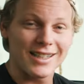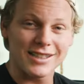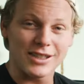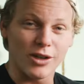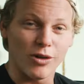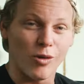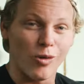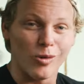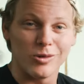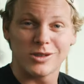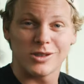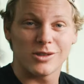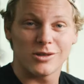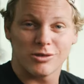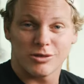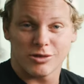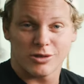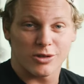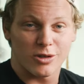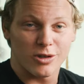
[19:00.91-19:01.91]
still holds
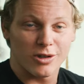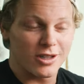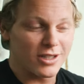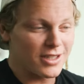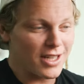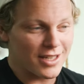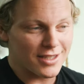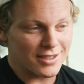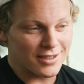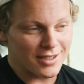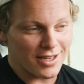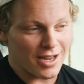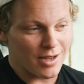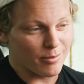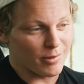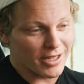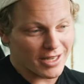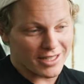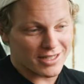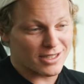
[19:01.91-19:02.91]
true to the test of time.
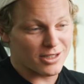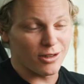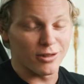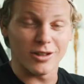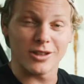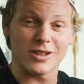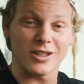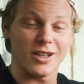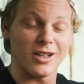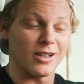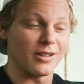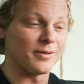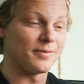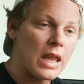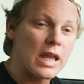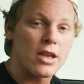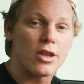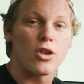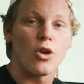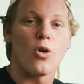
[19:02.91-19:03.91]
Like it still looks good.
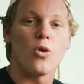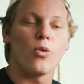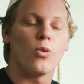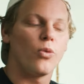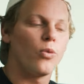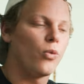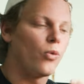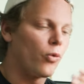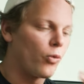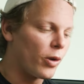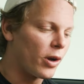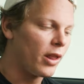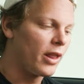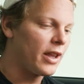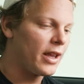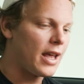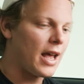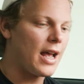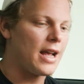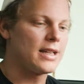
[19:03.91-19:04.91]
So really,
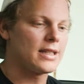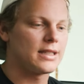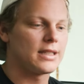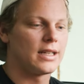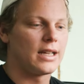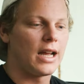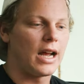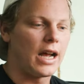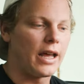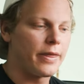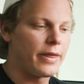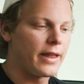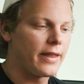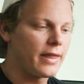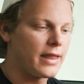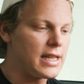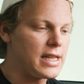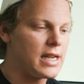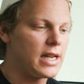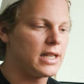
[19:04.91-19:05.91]
guys, I think
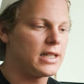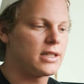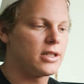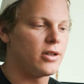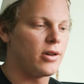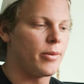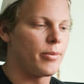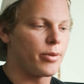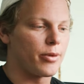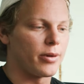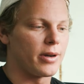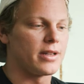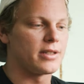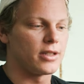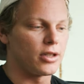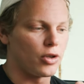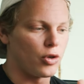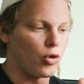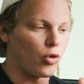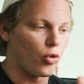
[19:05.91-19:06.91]
the E92 M3 is
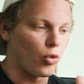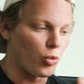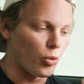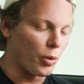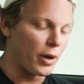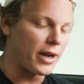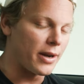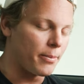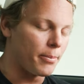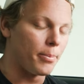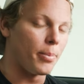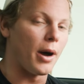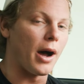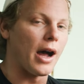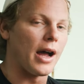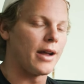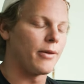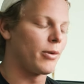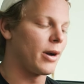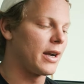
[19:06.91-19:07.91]
a great
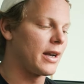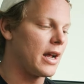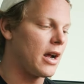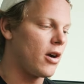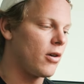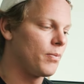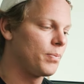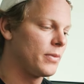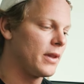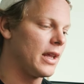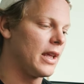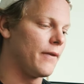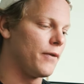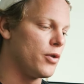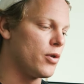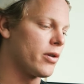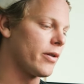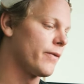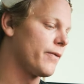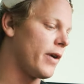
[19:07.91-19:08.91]
buy right now. If
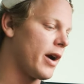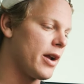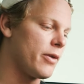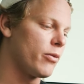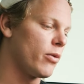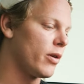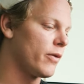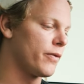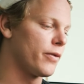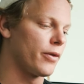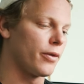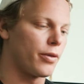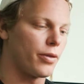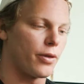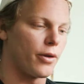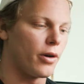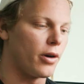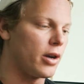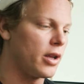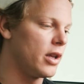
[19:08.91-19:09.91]
you can find one for
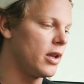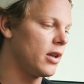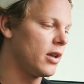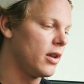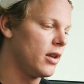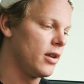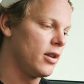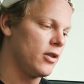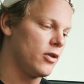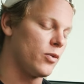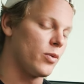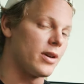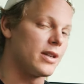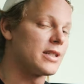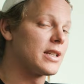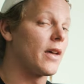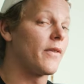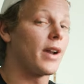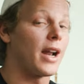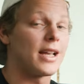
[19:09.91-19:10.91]
30,
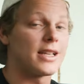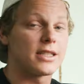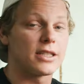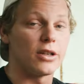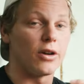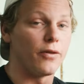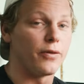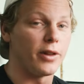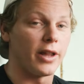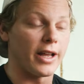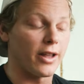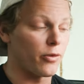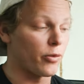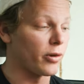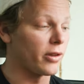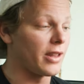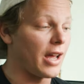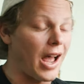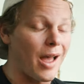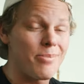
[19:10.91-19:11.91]
27, I still feel like it's
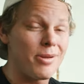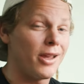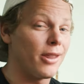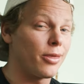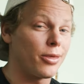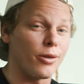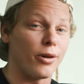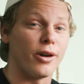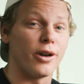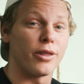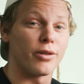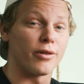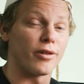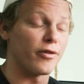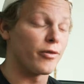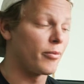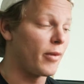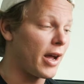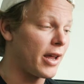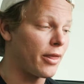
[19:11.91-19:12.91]
worth it. I paid 33
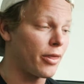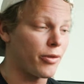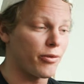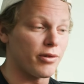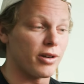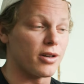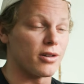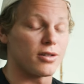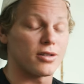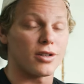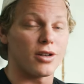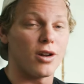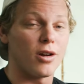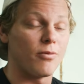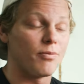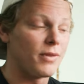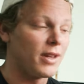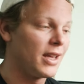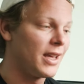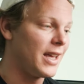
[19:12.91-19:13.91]
for mine three years ago,
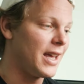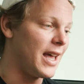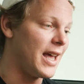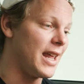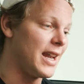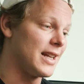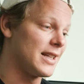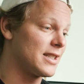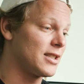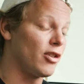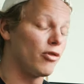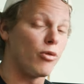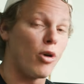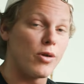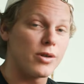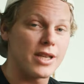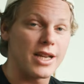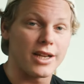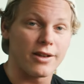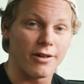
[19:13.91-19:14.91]
and it's still
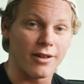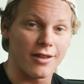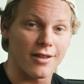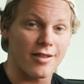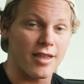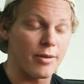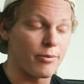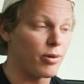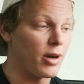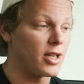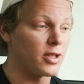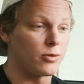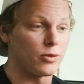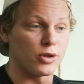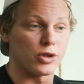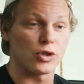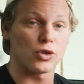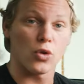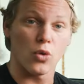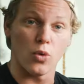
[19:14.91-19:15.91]
rotating around the same price,
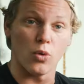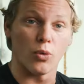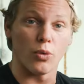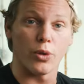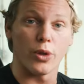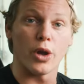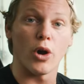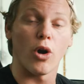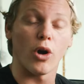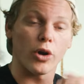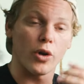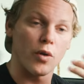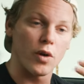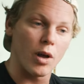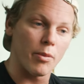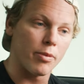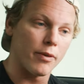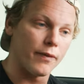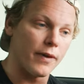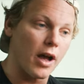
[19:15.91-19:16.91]
which is cool. They are going
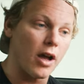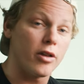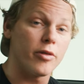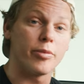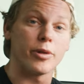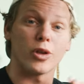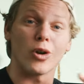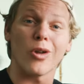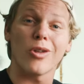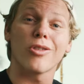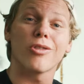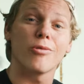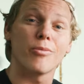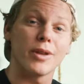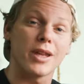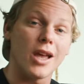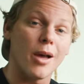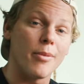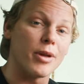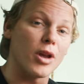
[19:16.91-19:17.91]
up in value, but they're also
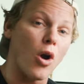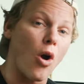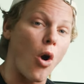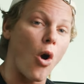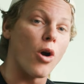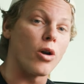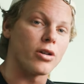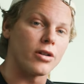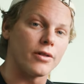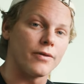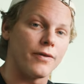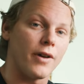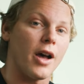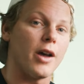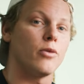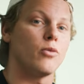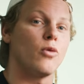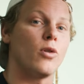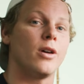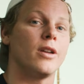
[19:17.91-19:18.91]
becoming harder to
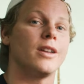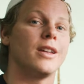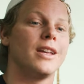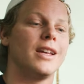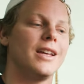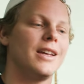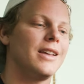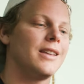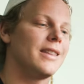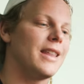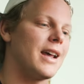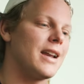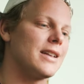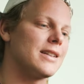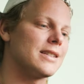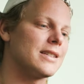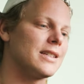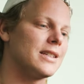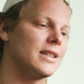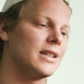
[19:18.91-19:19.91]
find one that
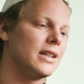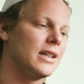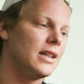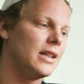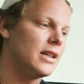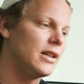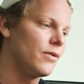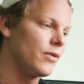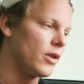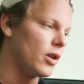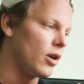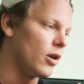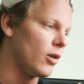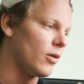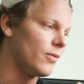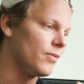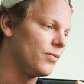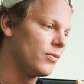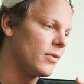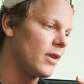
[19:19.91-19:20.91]
isn't, you know,
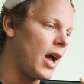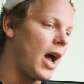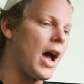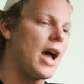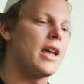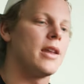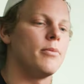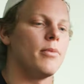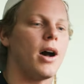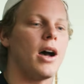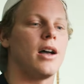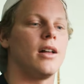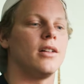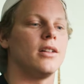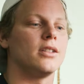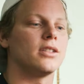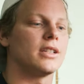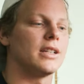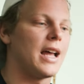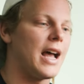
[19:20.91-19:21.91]
high in
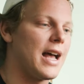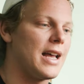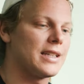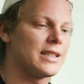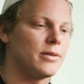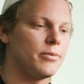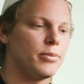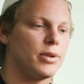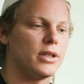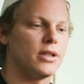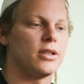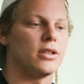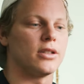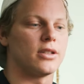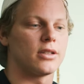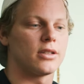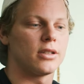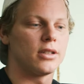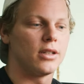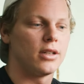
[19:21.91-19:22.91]
mileage and hasn't been
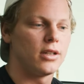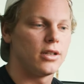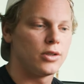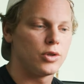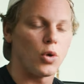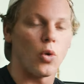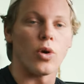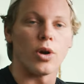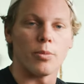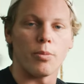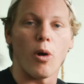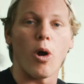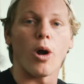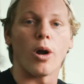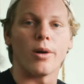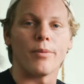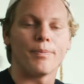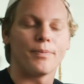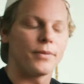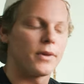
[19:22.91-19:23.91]
just torn
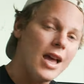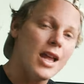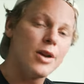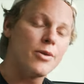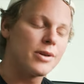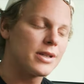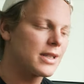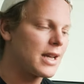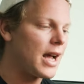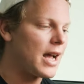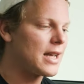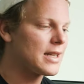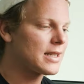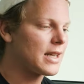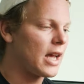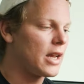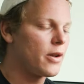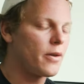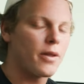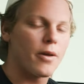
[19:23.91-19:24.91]
apart. Anyways, guys,
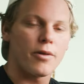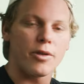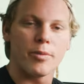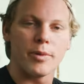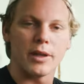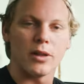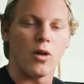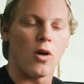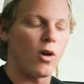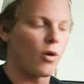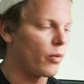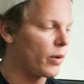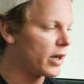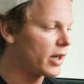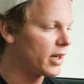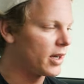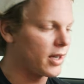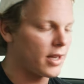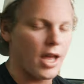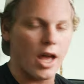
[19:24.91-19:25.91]
I know that was a bit long
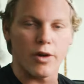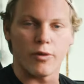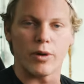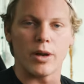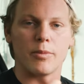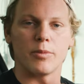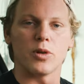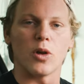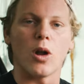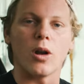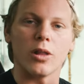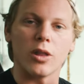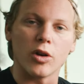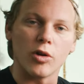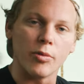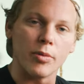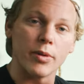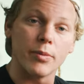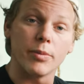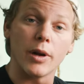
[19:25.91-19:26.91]
winded and kind of rambled on a
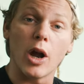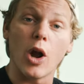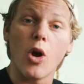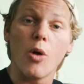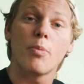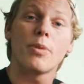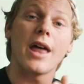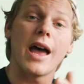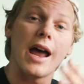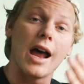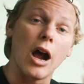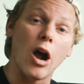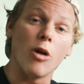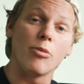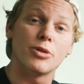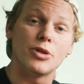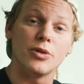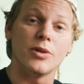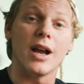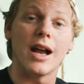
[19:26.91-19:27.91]
little bit, but I hope that
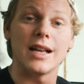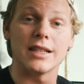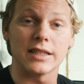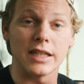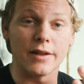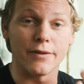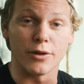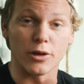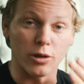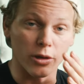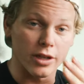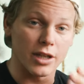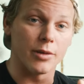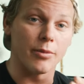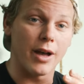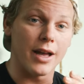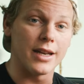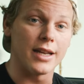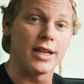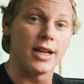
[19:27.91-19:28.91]
helped you guys if you're looking to
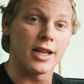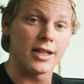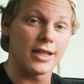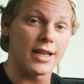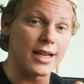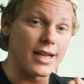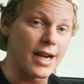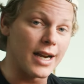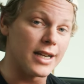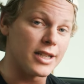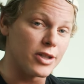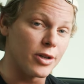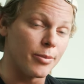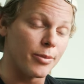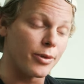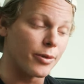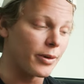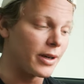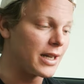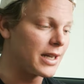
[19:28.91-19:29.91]
buy an
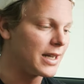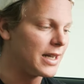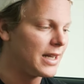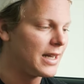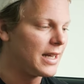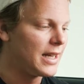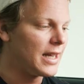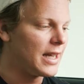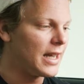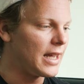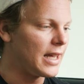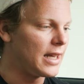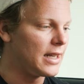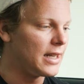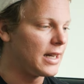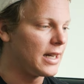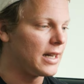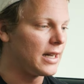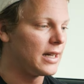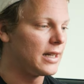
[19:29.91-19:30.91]
E92M3. And
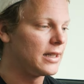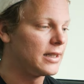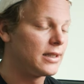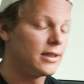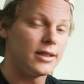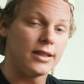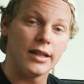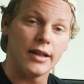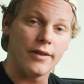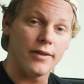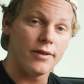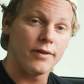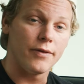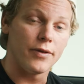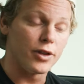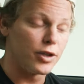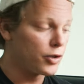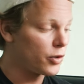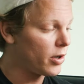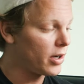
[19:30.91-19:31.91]
uh, if
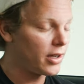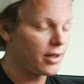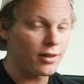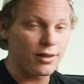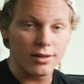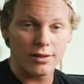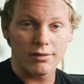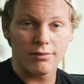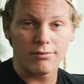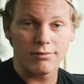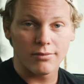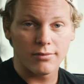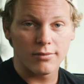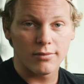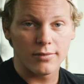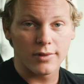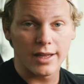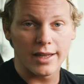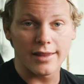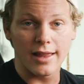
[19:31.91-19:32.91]
you enjoyed it,
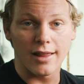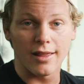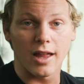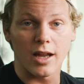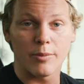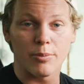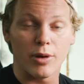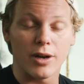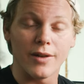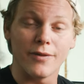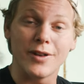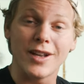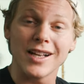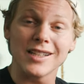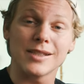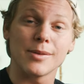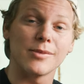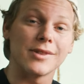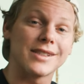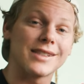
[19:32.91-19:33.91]
hit that like button. If you got
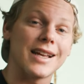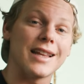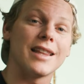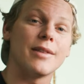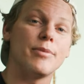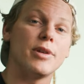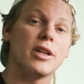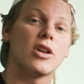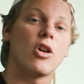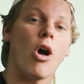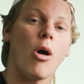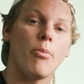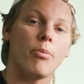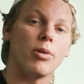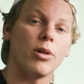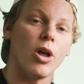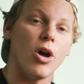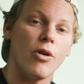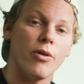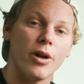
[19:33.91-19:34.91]
something to say, leave me a comment
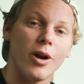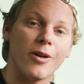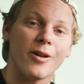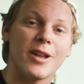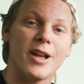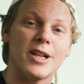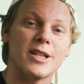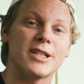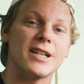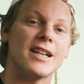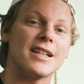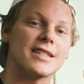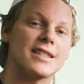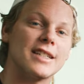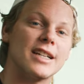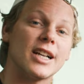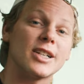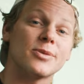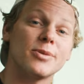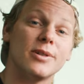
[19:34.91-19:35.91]
below, and I'll catch you guys in
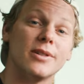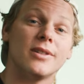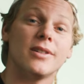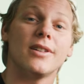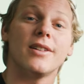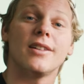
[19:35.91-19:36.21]
the next one.